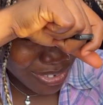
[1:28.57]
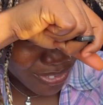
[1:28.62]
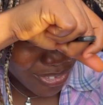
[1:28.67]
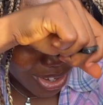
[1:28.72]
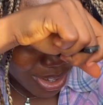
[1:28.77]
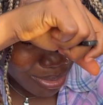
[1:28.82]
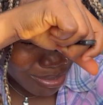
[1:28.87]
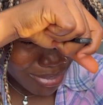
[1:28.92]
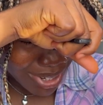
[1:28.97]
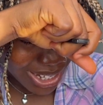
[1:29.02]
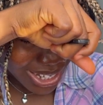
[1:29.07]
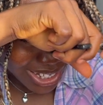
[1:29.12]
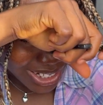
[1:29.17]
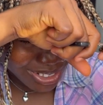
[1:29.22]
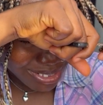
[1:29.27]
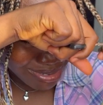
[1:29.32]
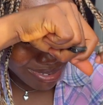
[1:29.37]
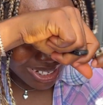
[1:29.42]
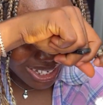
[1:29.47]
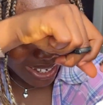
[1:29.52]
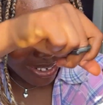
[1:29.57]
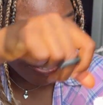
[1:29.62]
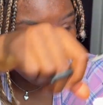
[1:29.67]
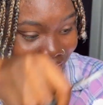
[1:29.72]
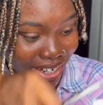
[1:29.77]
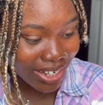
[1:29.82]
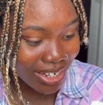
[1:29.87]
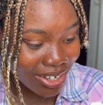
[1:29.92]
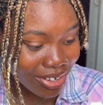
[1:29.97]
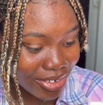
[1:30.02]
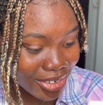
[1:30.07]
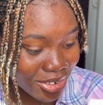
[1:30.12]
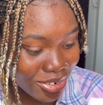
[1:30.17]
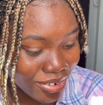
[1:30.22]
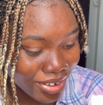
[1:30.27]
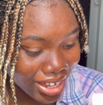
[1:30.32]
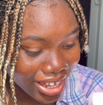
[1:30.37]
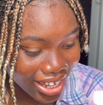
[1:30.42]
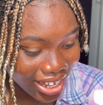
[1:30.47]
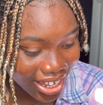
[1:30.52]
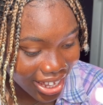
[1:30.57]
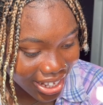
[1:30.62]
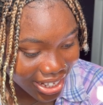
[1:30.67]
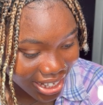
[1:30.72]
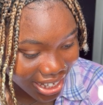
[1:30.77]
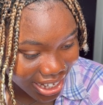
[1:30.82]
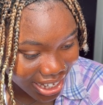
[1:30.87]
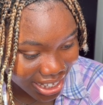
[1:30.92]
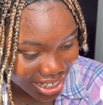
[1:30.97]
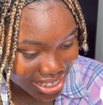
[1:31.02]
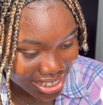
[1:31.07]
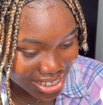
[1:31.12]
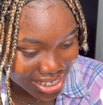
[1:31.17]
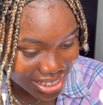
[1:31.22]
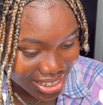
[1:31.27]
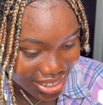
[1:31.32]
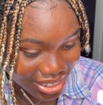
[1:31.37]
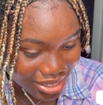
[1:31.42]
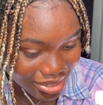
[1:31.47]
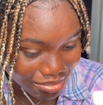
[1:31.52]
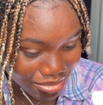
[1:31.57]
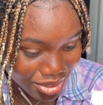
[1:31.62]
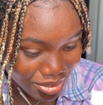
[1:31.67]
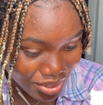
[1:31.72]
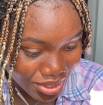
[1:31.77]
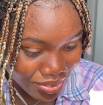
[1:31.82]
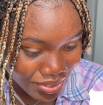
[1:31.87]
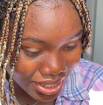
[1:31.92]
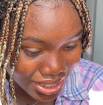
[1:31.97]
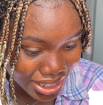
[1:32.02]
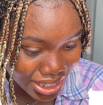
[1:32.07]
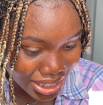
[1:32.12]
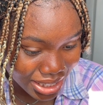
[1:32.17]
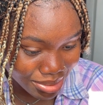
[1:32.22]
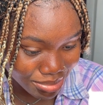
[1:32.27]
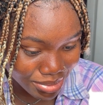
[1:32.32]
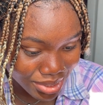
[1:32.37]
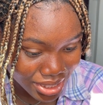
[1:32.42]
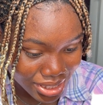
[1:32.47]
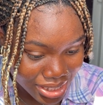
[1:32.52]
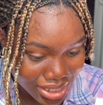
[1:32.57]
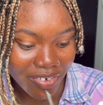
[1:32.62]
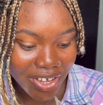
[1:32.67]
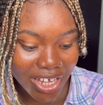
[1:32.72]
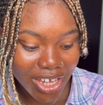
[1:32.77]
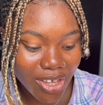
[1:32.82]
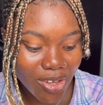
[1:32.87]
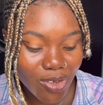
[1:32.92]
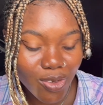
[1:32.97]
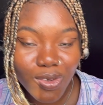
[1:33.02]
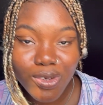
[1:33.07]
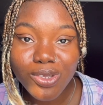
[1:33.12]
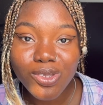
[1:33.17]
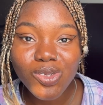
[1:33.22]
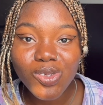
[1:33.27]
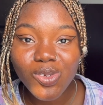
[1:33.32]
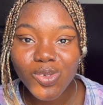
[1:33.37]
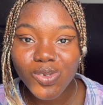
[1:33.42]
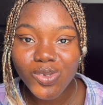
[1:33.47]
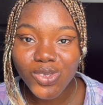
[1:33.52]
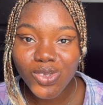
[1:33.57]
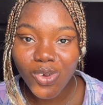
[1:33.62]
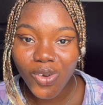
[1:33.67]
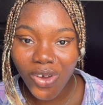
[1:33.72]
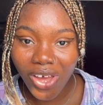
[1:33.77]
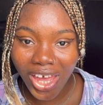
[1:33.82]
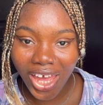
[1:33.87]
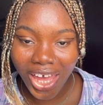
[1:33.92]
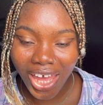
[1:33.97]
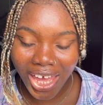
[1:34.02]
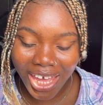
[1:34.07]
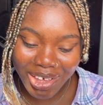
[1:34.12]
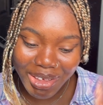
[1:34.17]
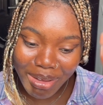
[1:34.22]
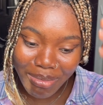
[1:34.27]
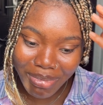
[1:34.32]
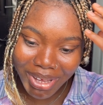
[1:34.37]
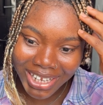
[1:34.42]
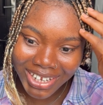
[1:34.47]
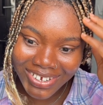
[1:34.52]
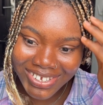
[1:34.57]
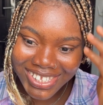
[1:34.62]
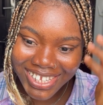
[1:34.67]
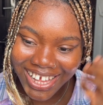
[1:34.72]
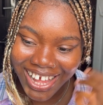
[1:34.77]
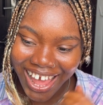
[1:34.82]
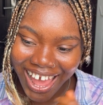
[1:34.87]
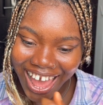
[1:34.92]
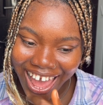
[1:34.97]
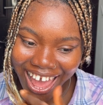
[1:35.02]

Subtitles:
you're in market, they'll be like, fine girl, your hair, that kind of thing. Me, what they are telling me is, fine girl, do you want to lose your hair? And I was like,